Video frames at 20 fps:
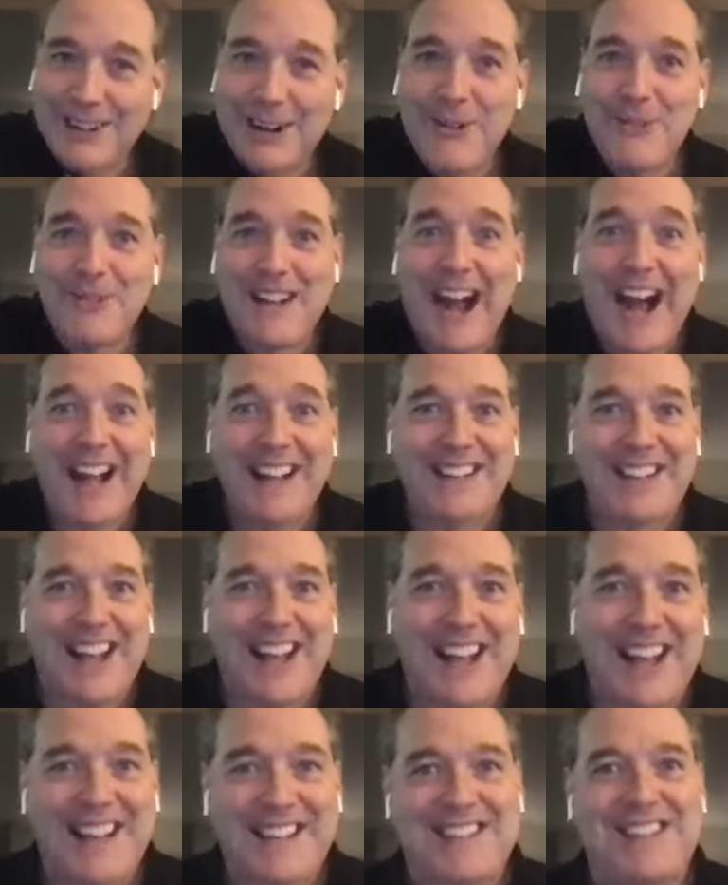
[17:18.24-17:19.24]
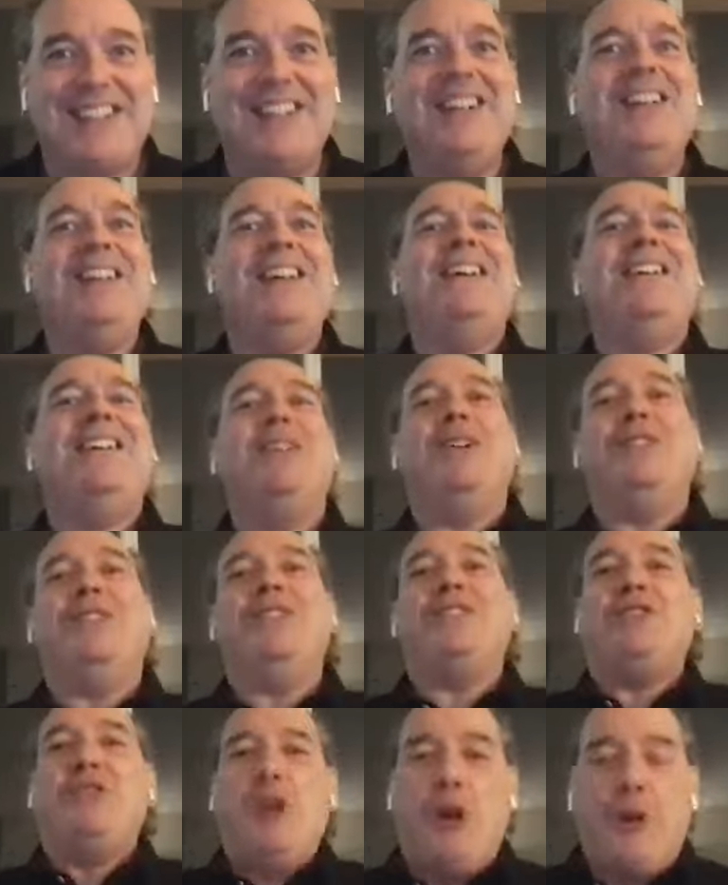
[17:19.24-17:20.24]
their own contest called
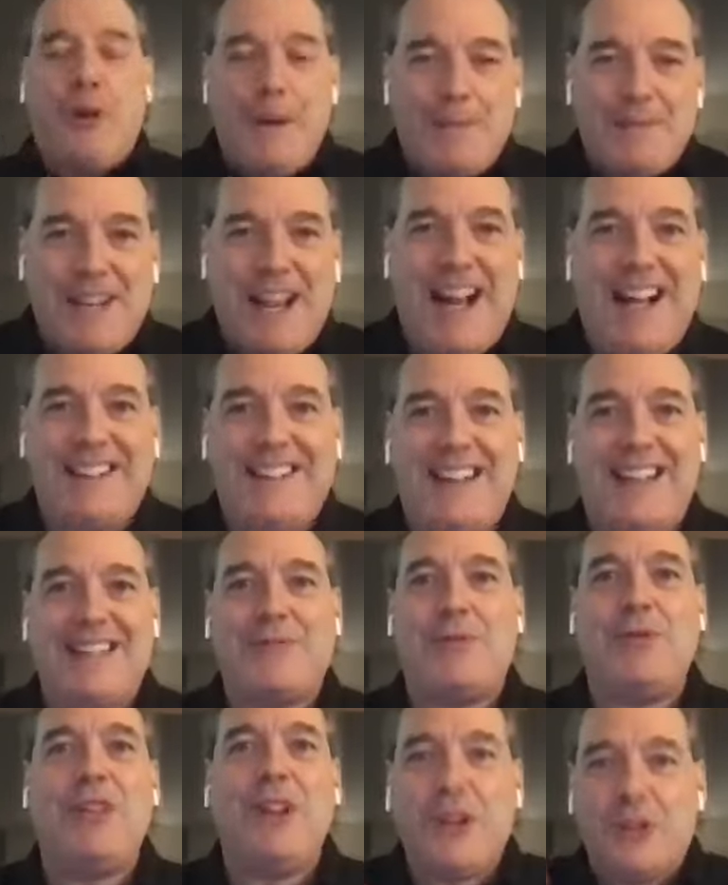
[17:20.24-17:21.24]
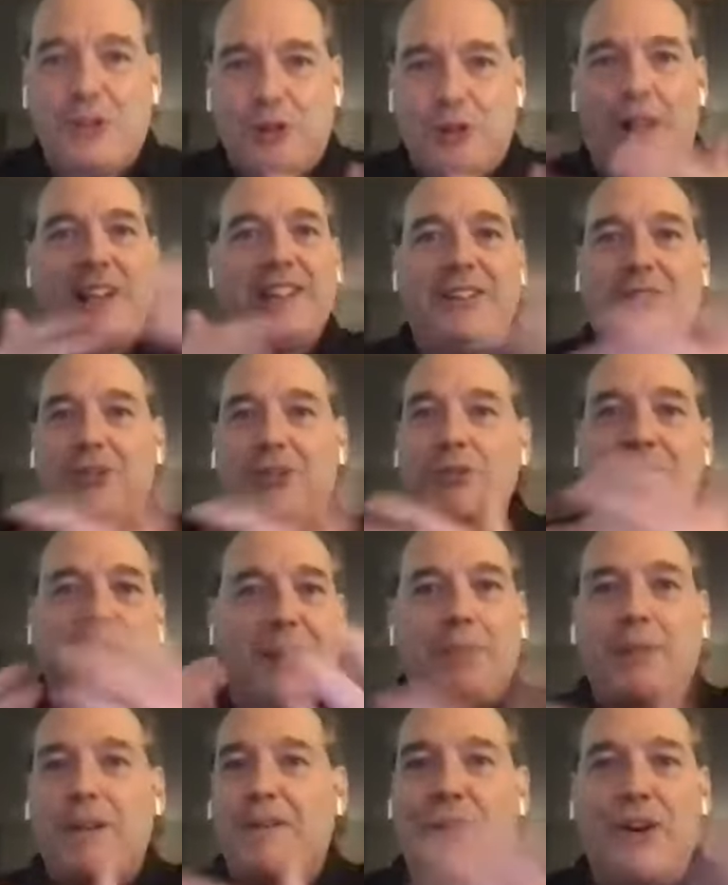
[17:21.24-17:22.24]
this NeurIPS contest, where they're trying to do
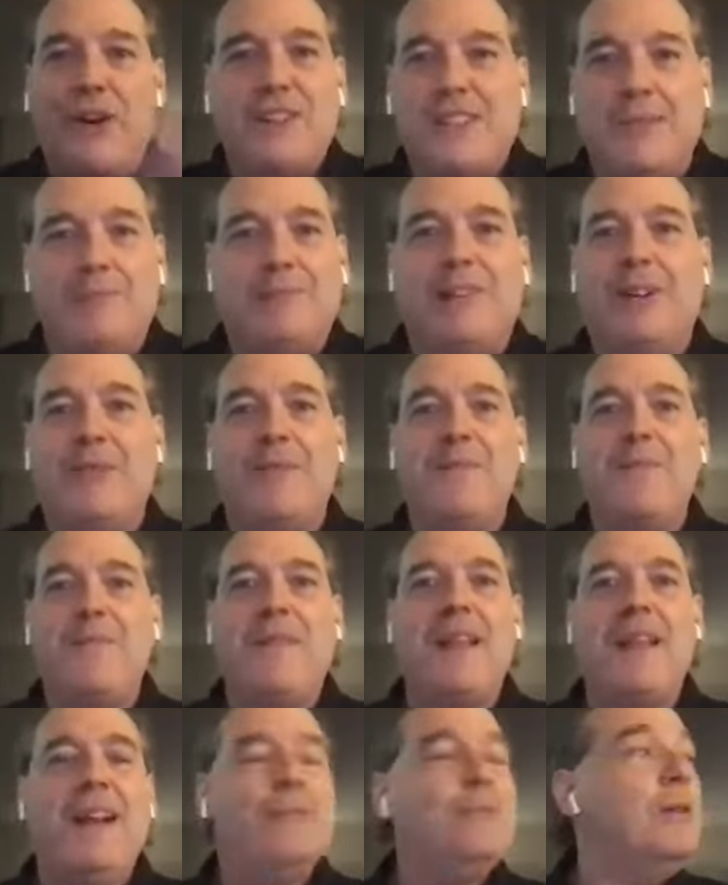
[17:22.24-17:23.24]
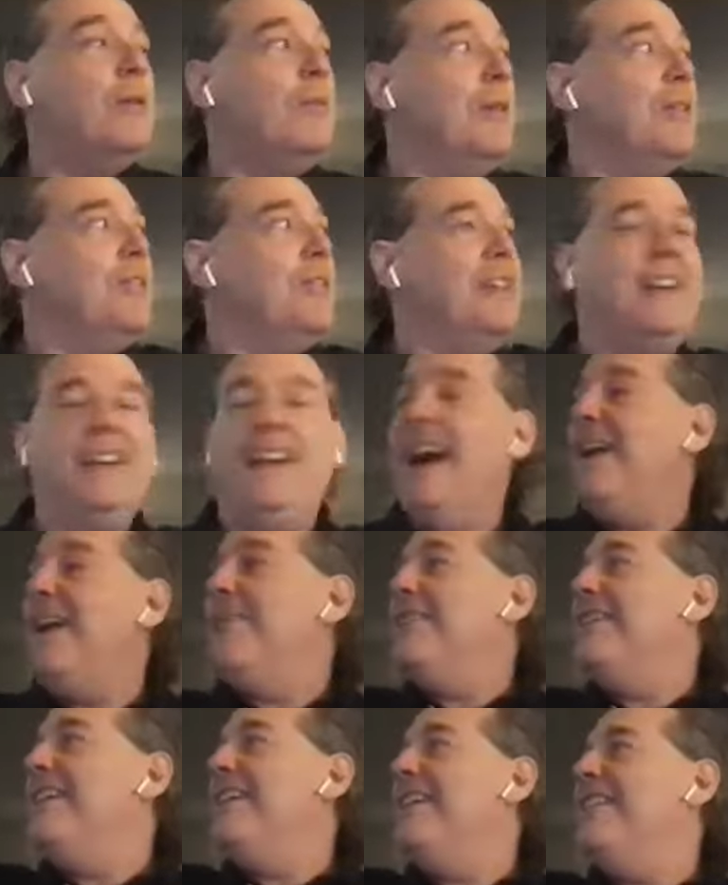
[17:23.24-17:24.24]
something very similar. I'm like, well, there you go,